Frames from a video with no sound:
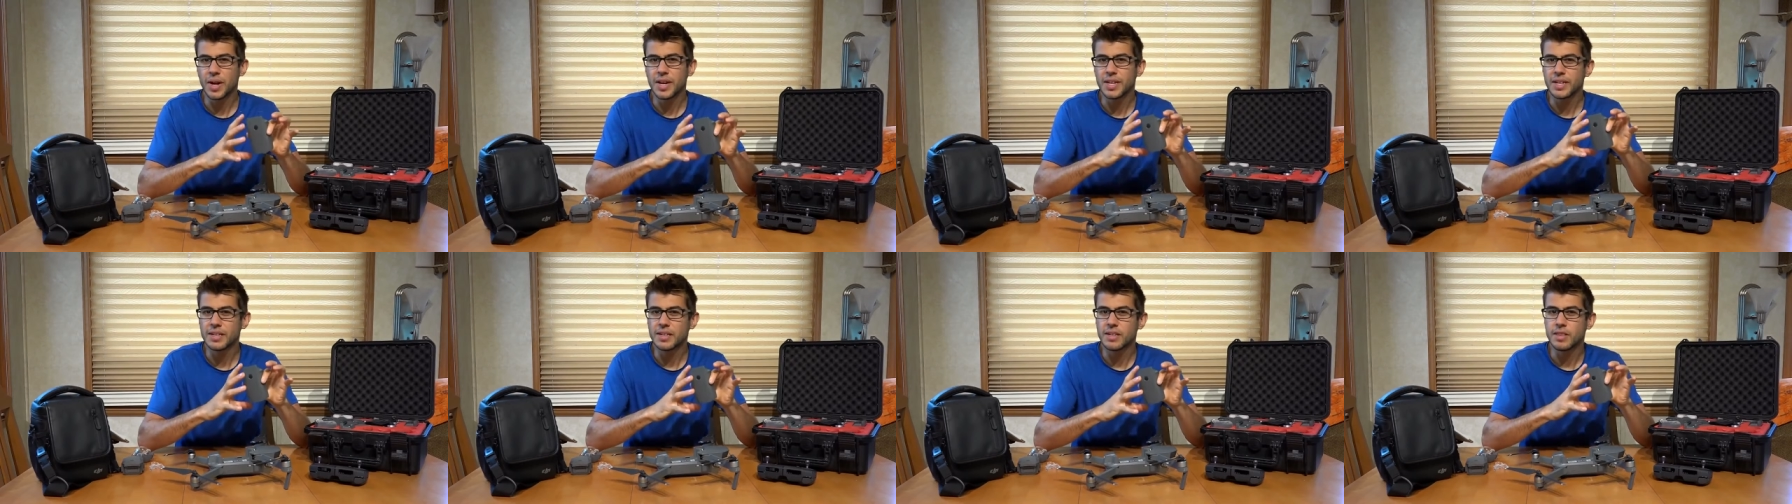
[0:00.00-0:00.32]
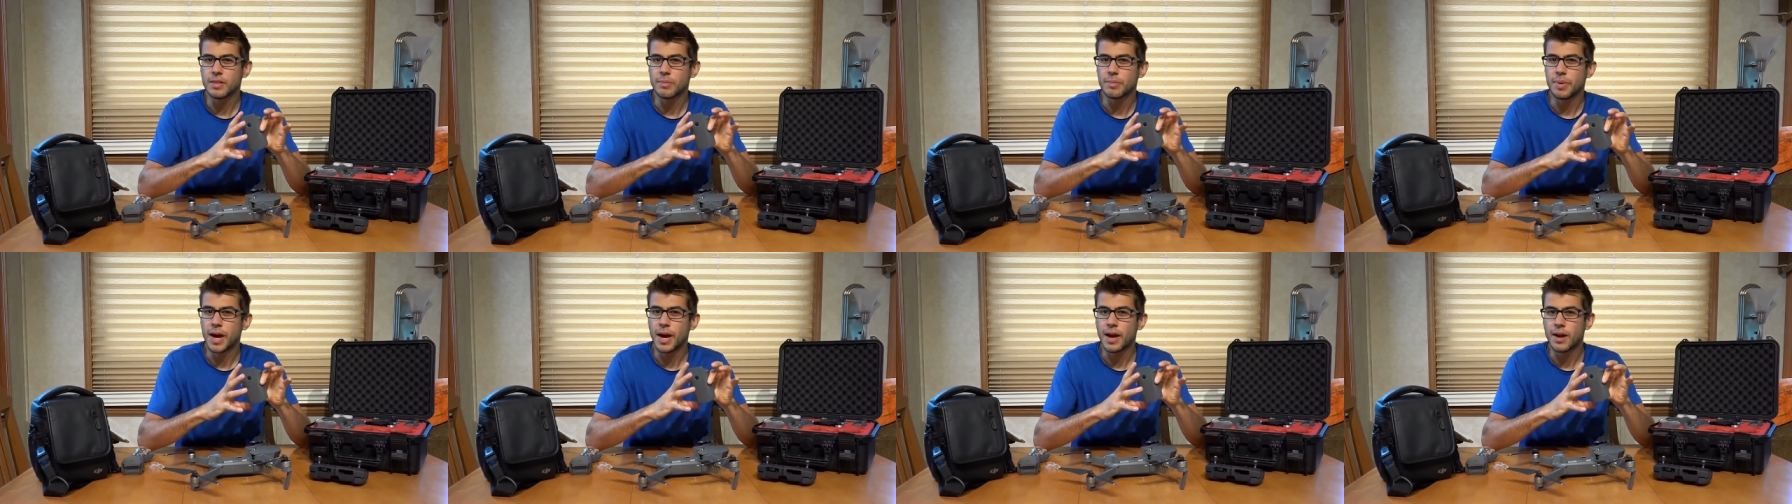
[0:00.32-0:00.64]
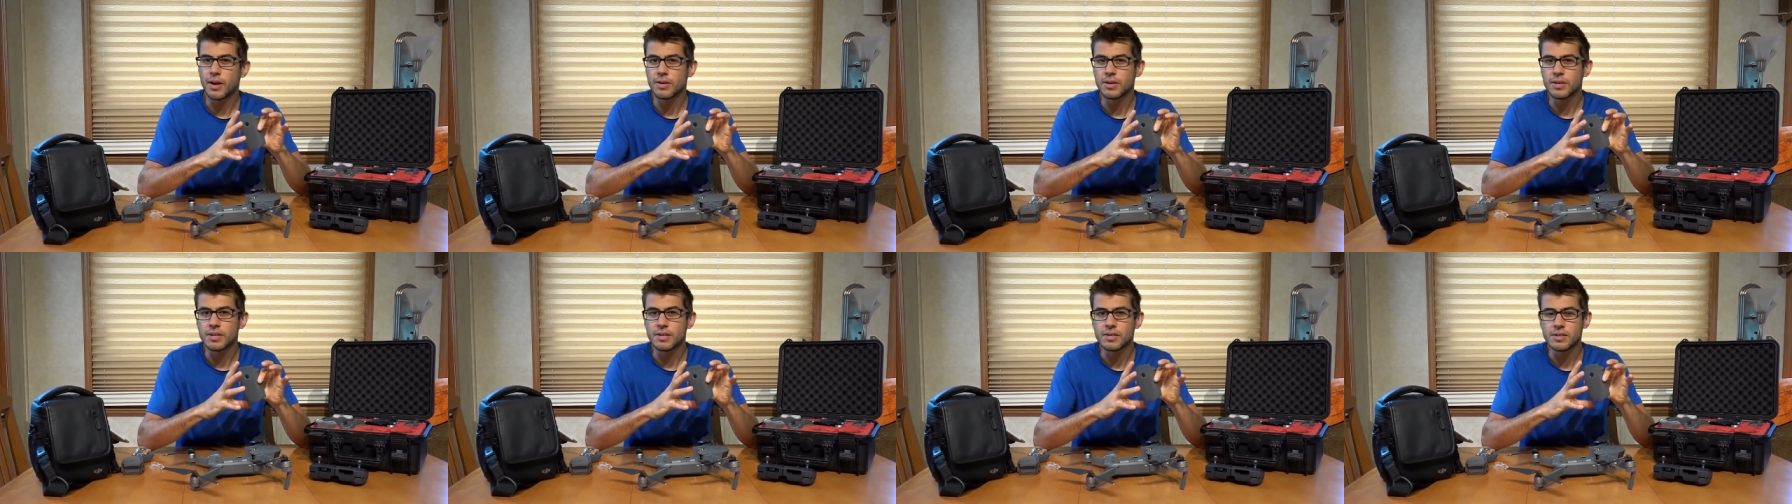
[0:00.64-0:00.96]
right into the
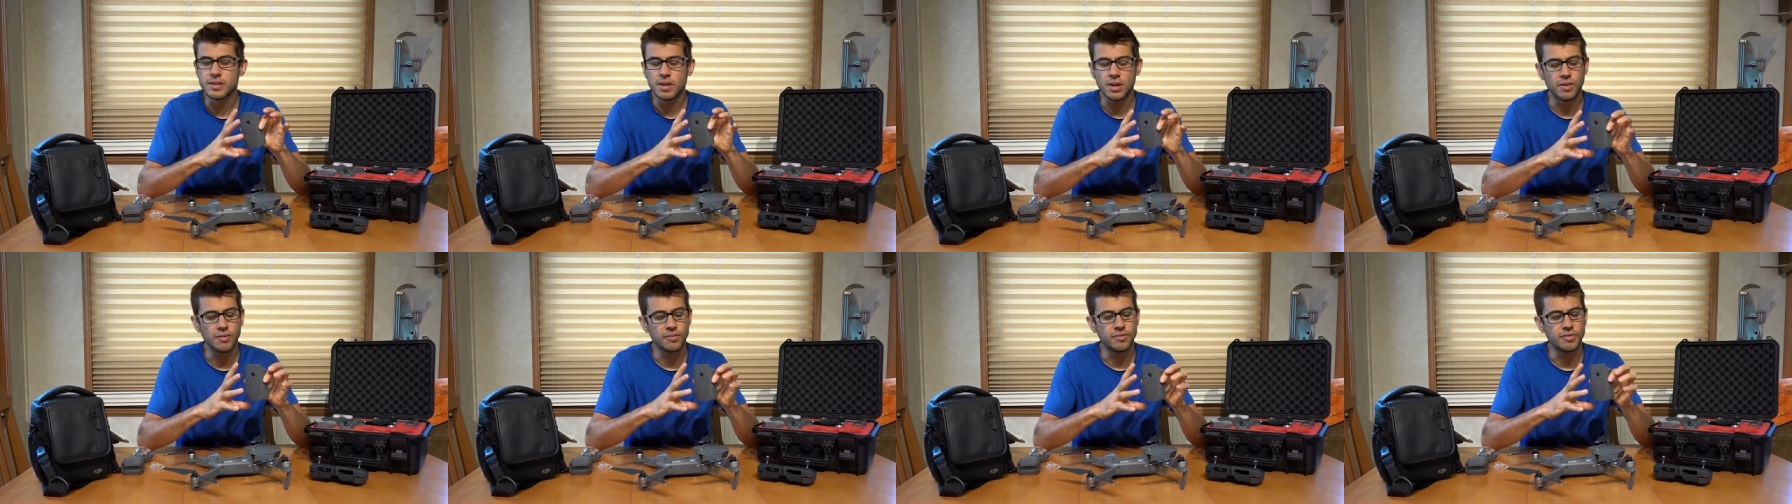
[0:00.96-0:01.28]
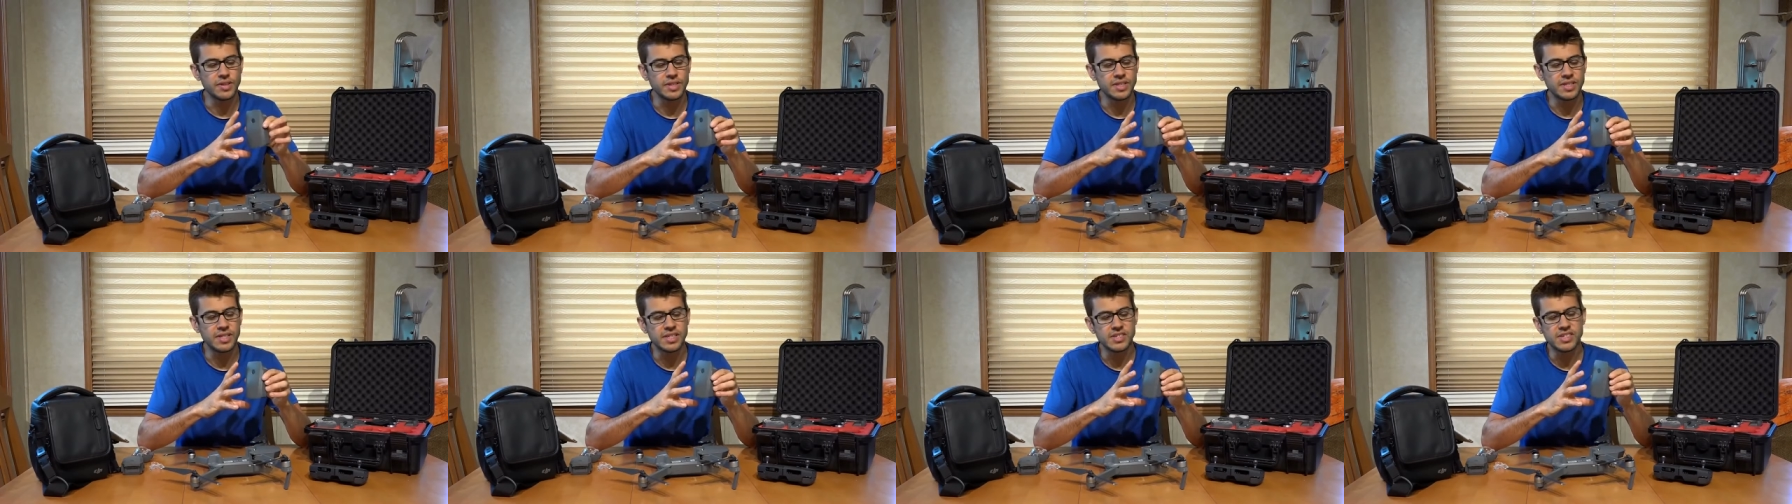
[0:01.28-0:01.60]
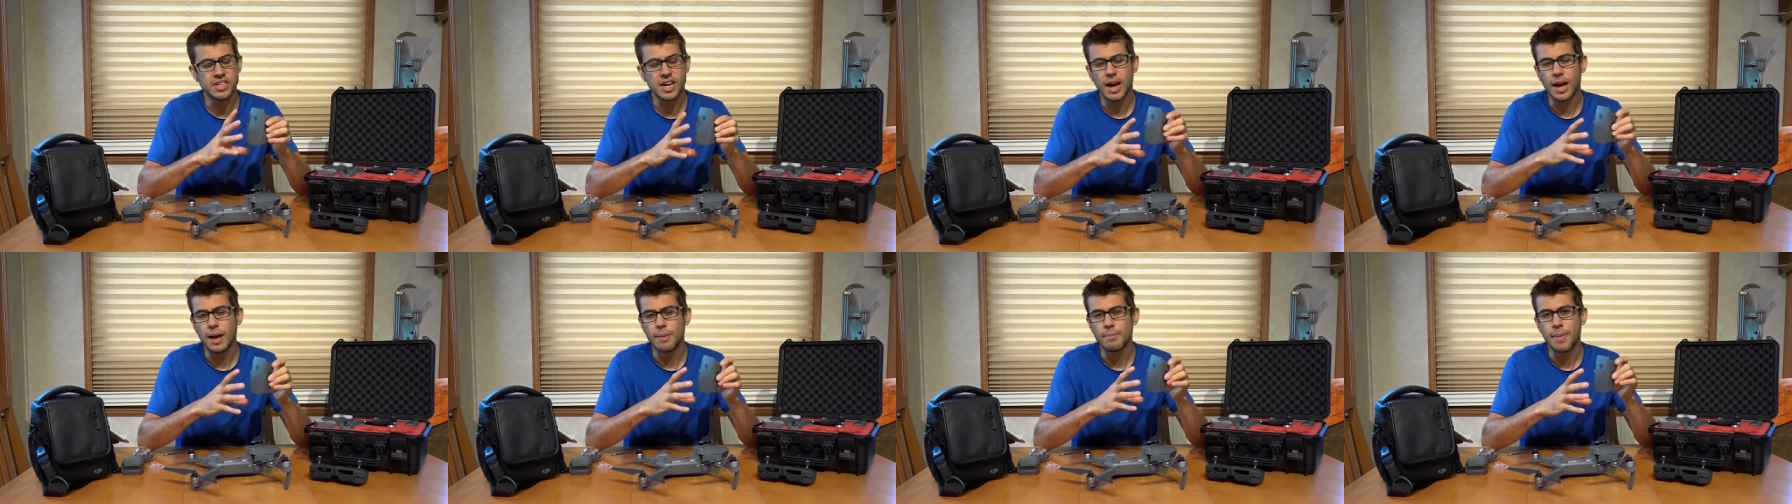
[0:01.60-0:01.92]
batteries of the
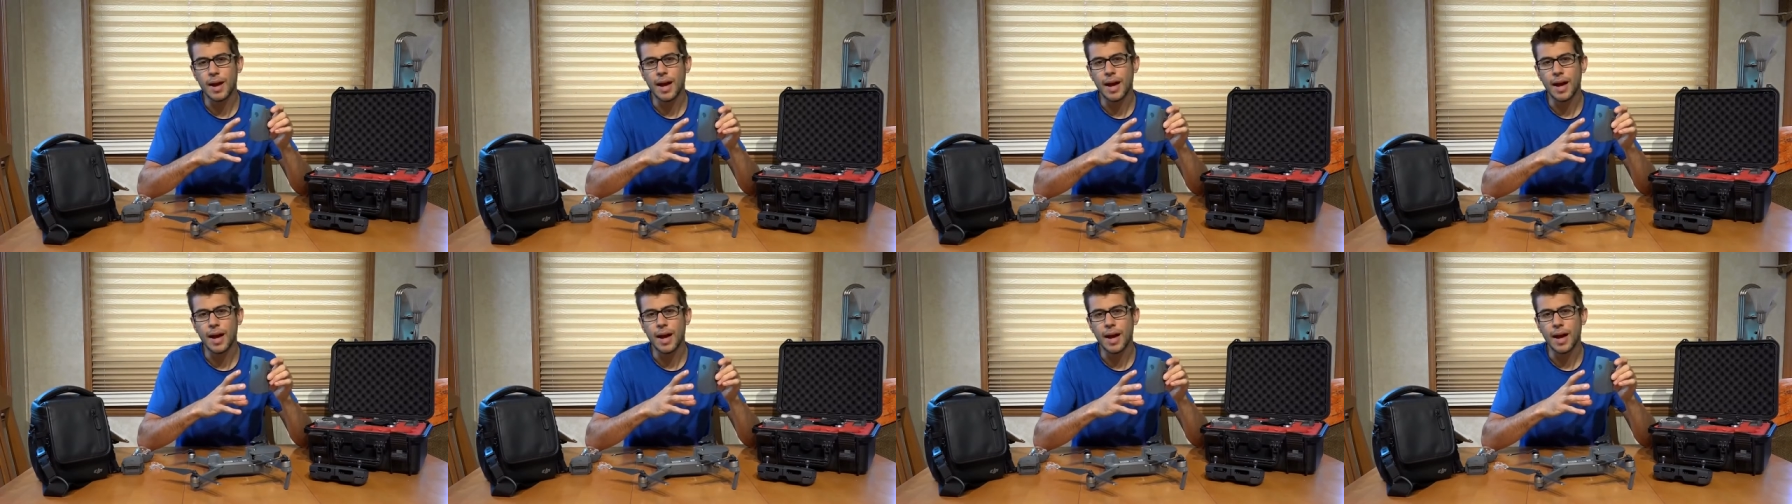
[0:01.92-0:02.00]
DJI